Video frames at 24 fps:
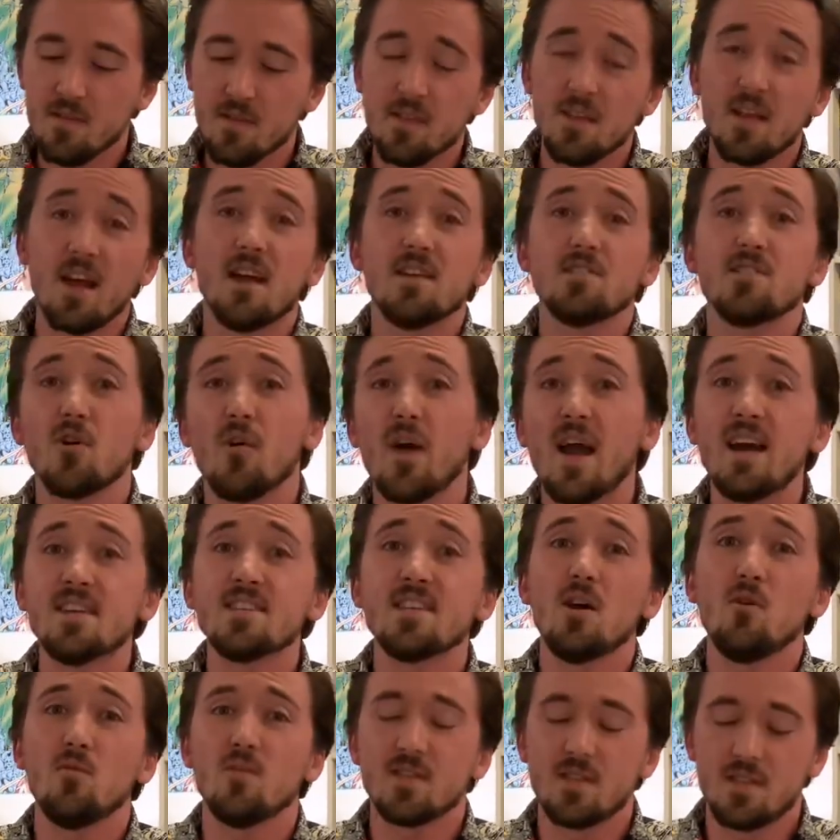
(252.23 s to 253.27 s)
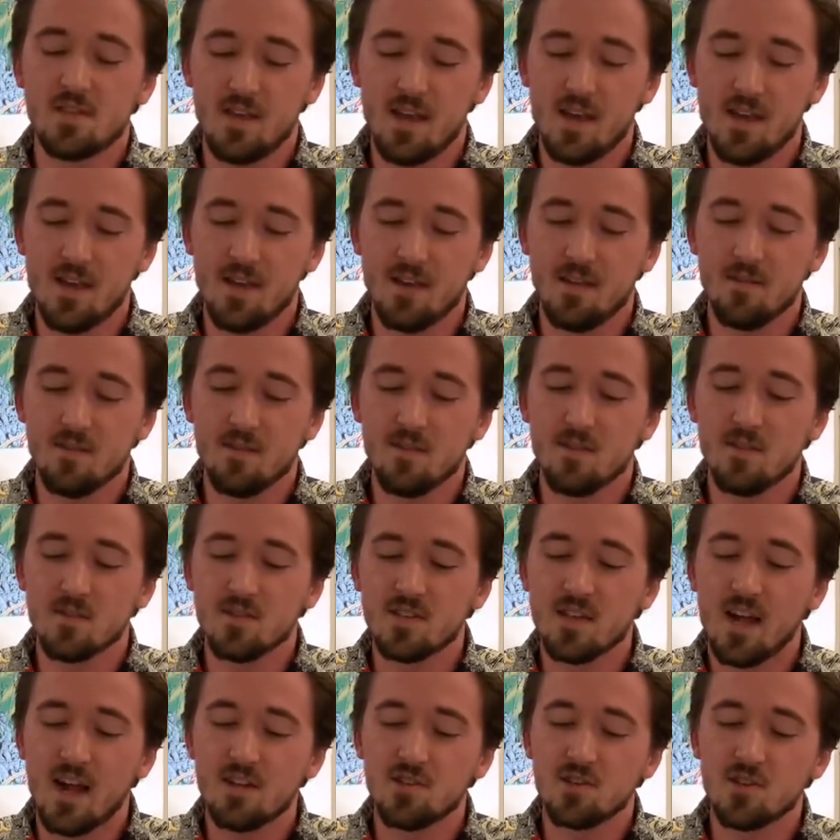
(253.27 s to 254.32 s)
So as I was saying, there's
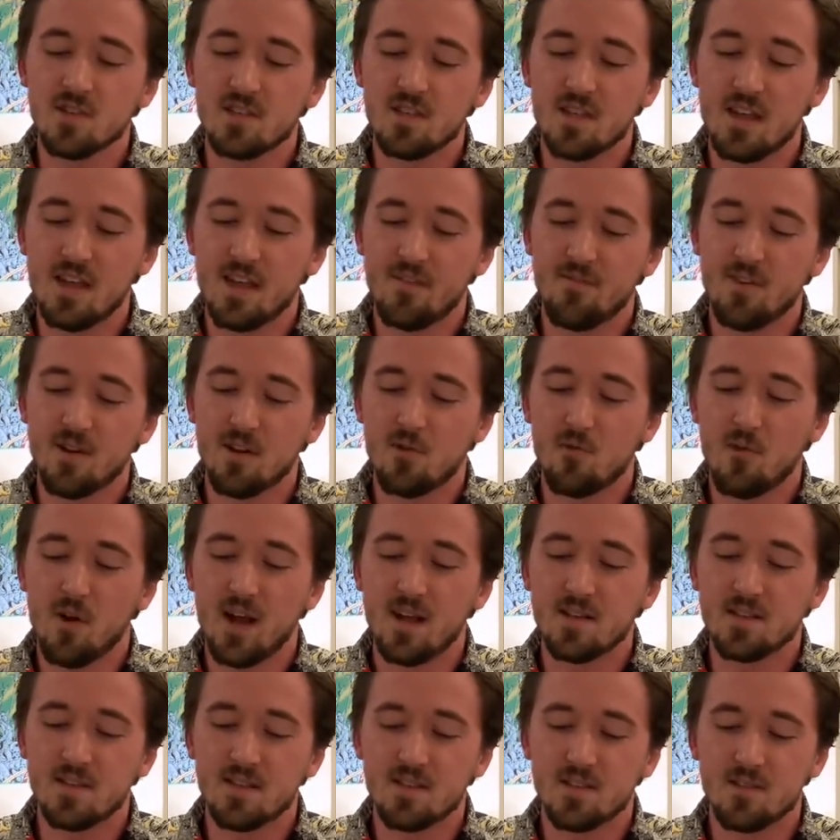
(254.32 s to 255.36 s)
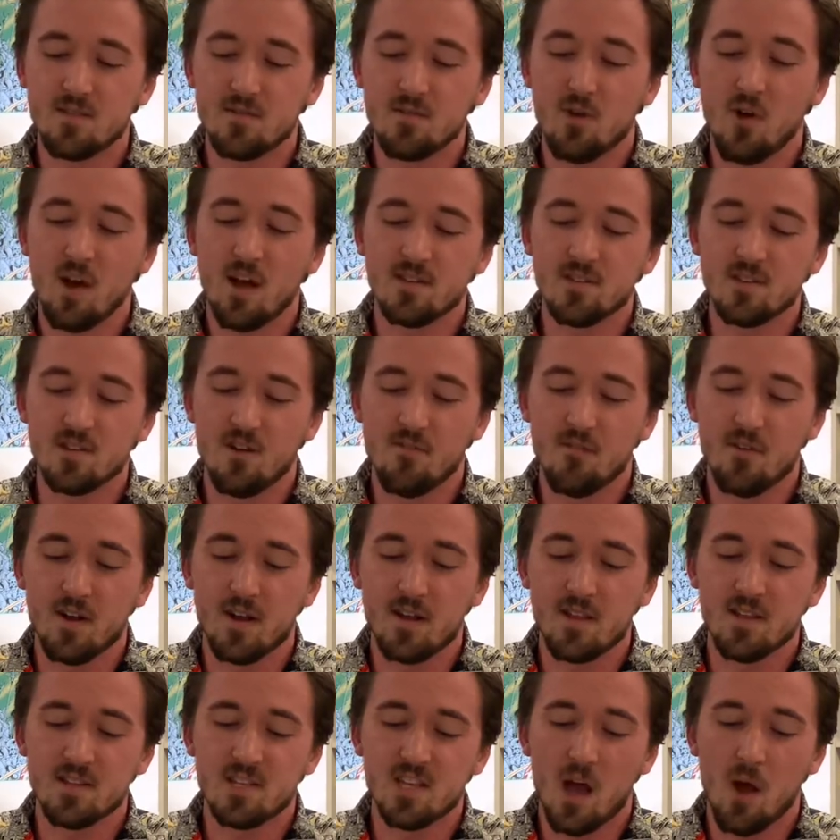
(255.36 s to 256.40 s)
not just the Infinite Crisis crossover
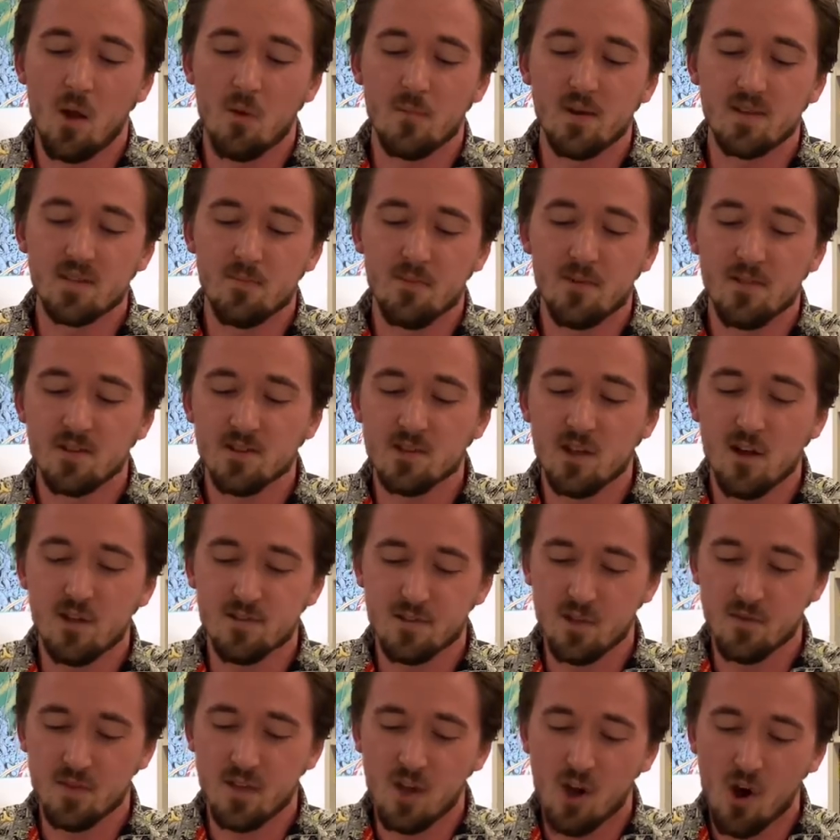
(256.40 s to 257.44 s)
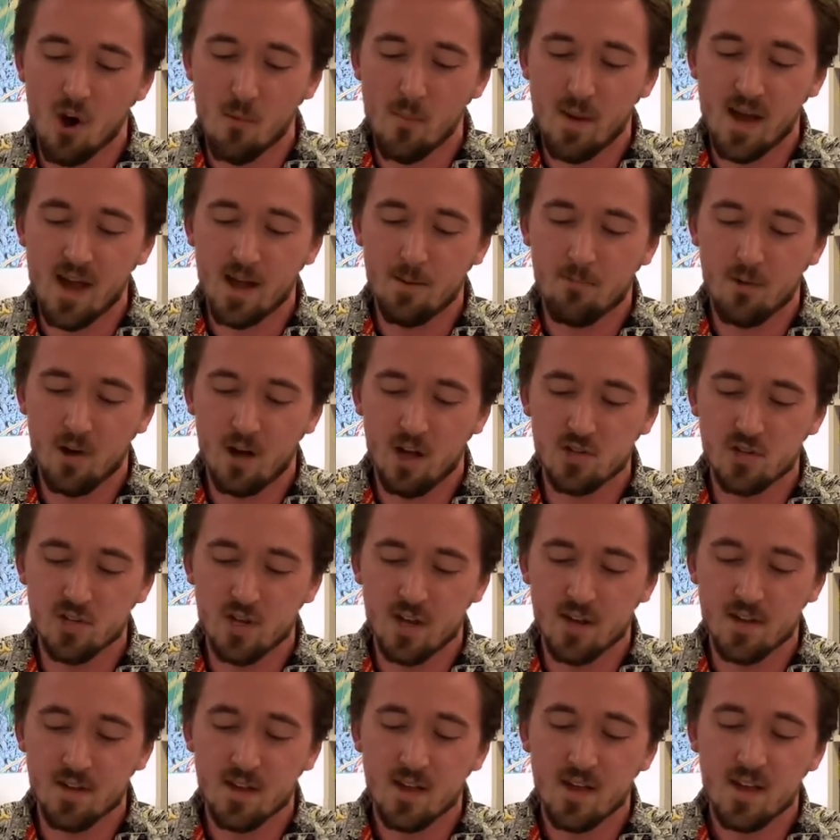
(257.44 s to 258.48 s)
in this omnibus, but there's also the OMAC
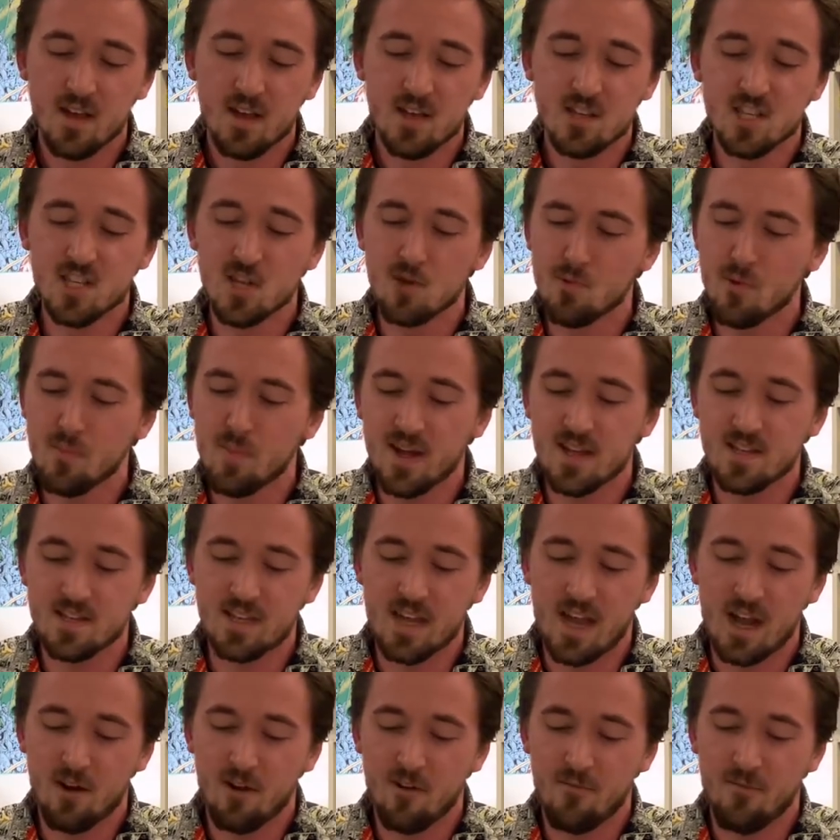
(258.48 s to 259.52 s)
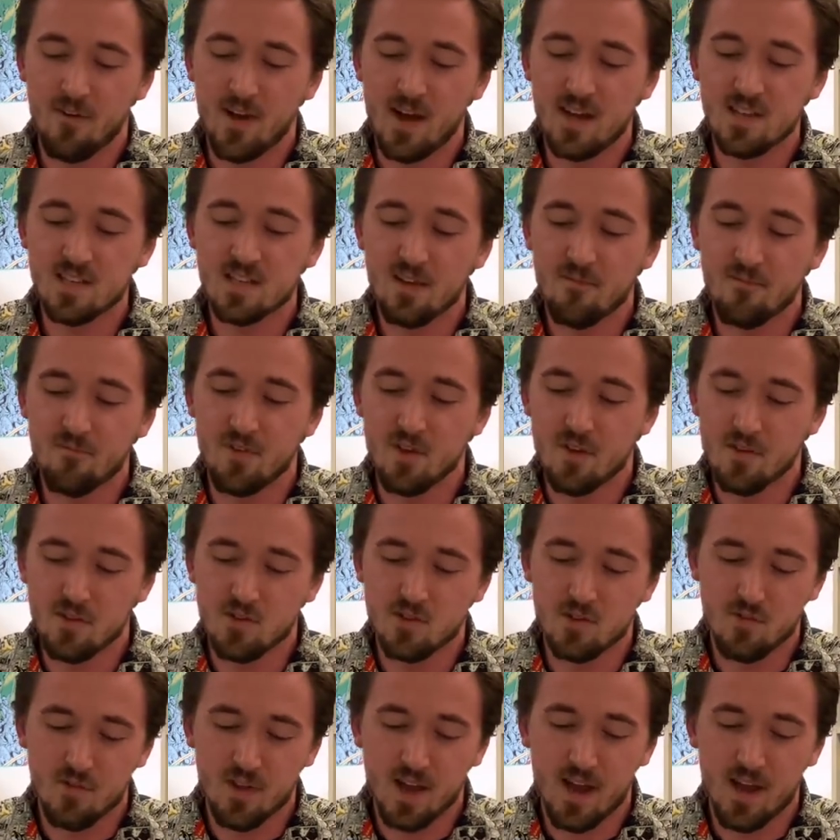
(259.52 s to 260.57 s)
Project, Superman Sacrifice, Villains
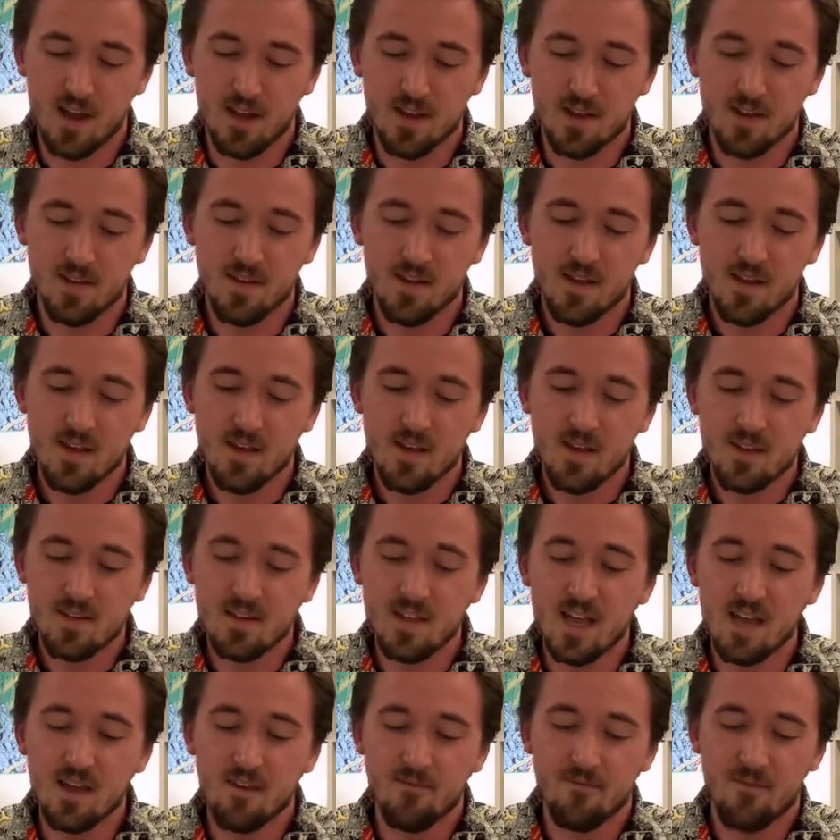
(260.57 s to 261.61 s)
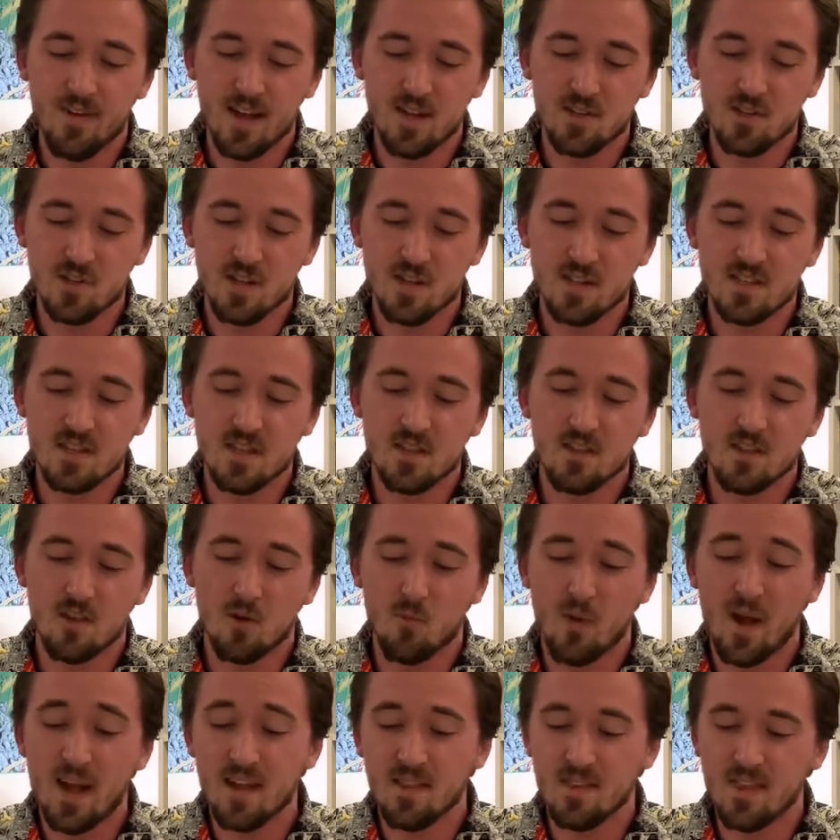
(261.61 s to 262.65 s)
United, Day of Vengeance, the
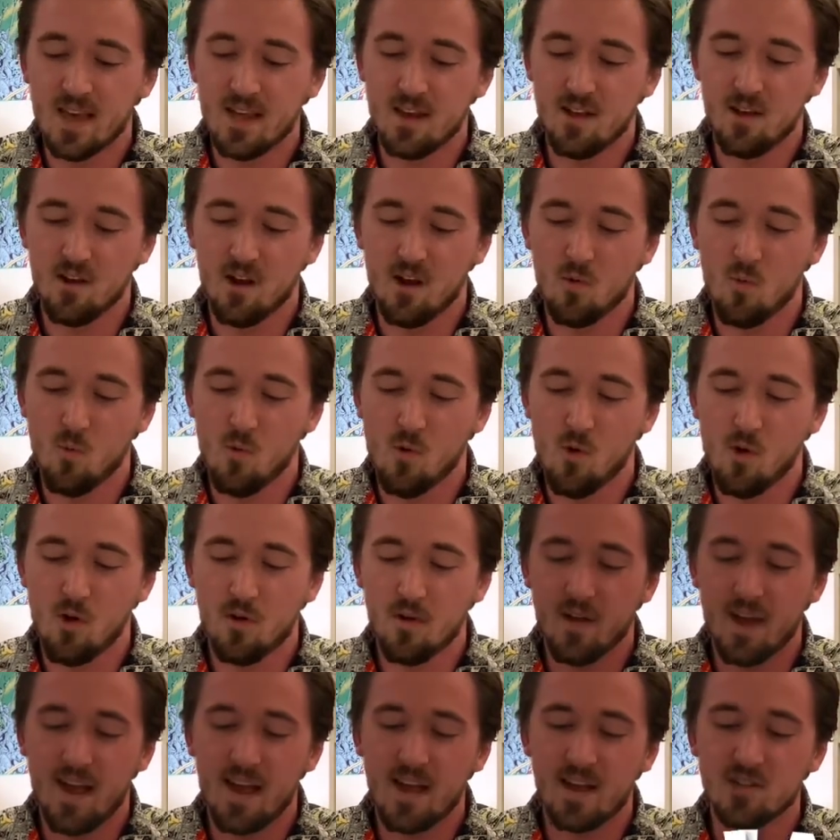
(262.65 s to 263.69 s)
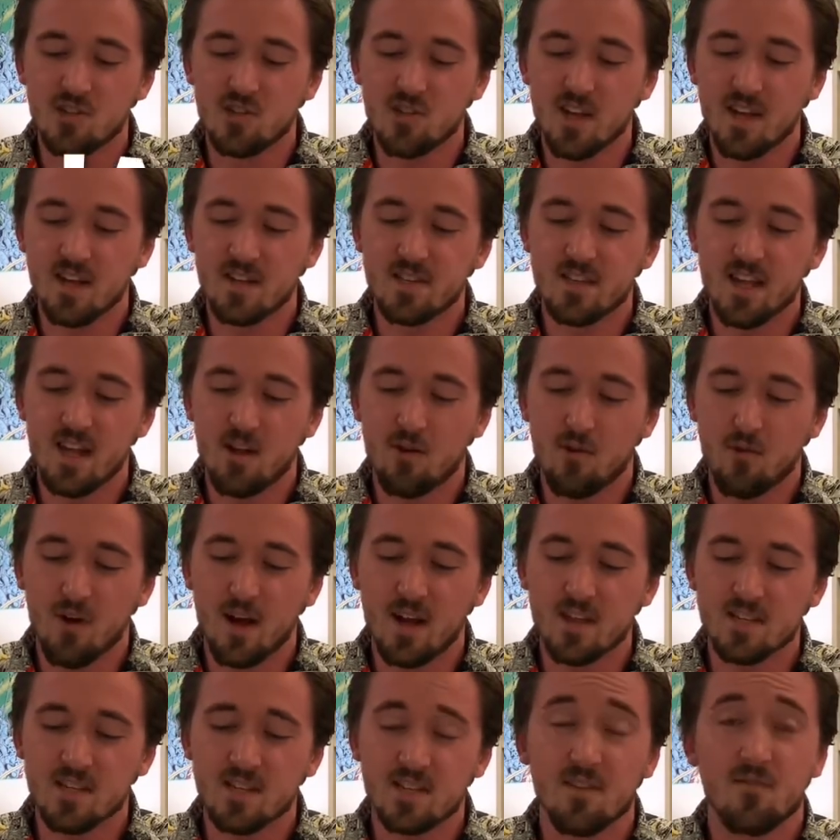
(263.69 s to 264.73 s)
Rann-Thanagar War, and JSA
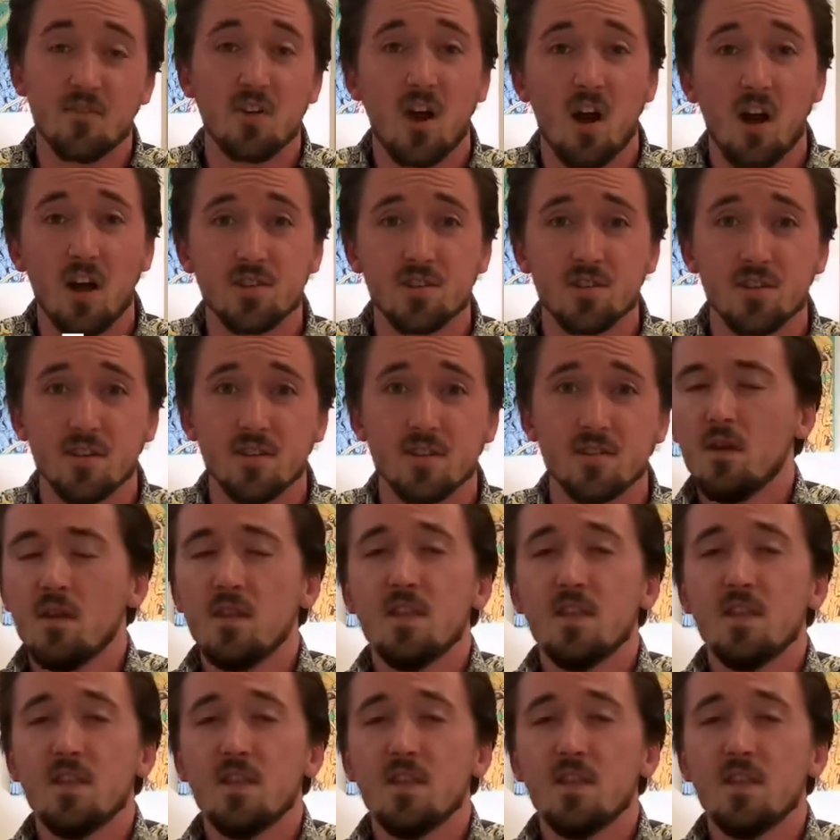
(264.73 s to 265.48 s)
Crisis of Conscience.